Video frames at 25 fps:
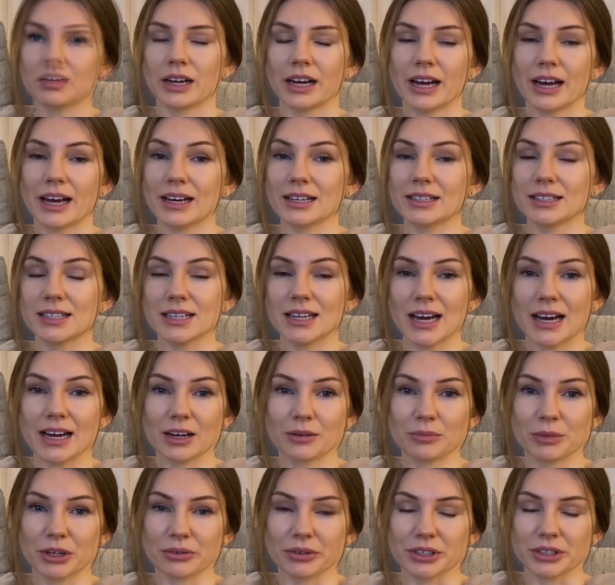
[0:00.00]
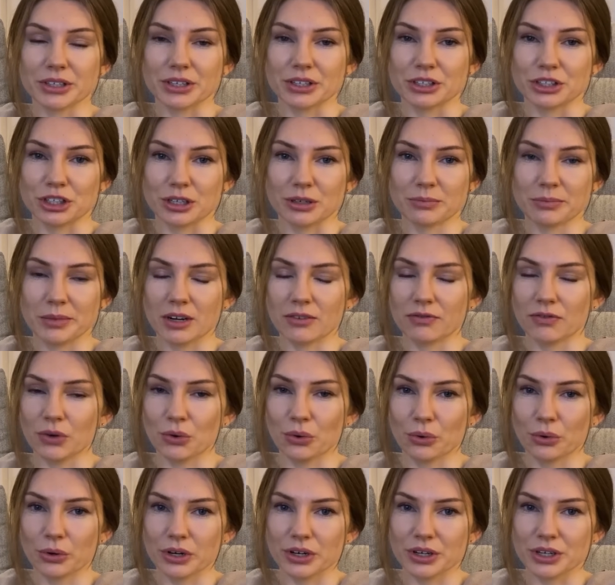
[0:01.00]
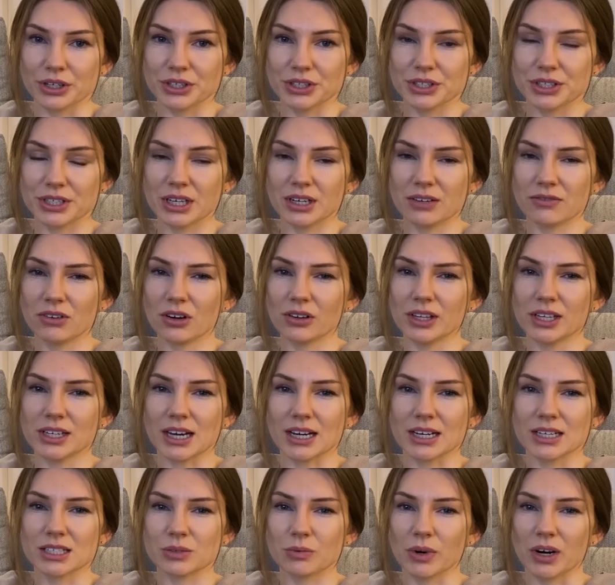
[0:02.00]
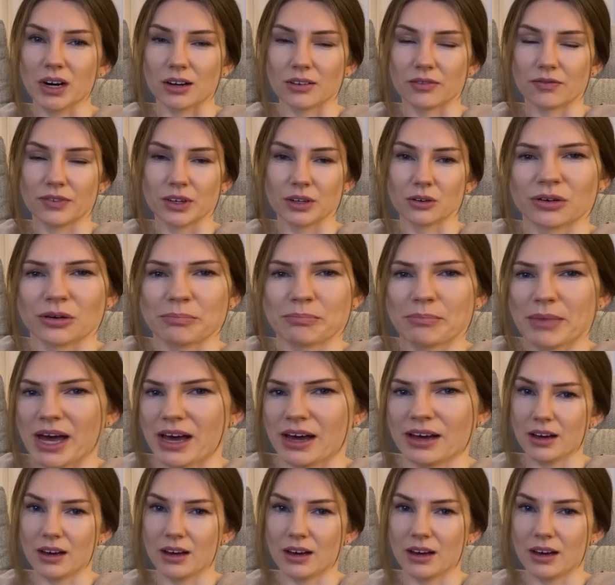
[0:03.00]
And today I'm going to the gym, of course. Even on the days where I feel meh,